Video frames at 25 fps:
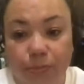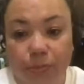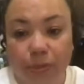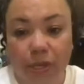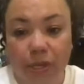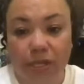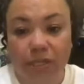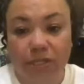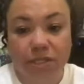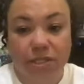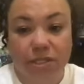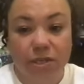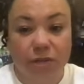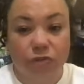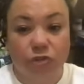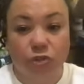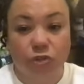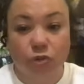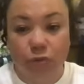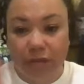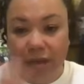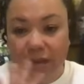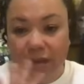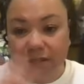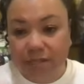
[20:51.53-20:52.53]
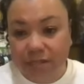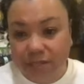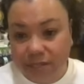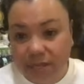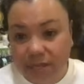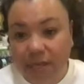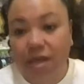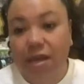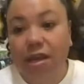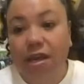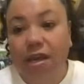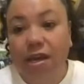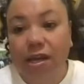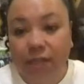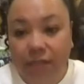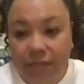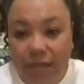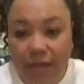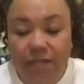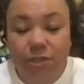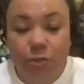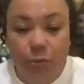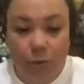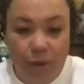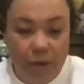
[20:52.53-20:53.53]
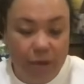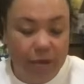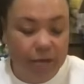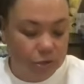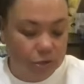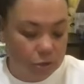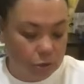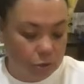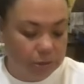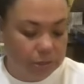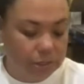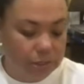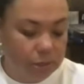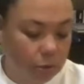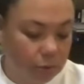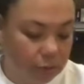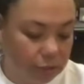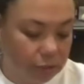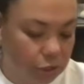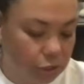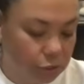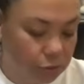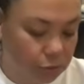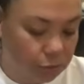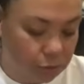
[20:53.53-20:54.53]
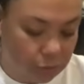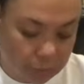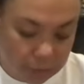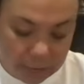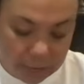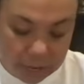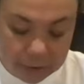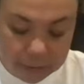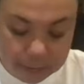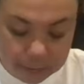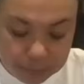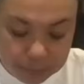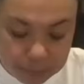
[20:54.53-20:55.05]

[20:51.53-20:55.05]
and stuff. So that's why I know it's going to. Okay,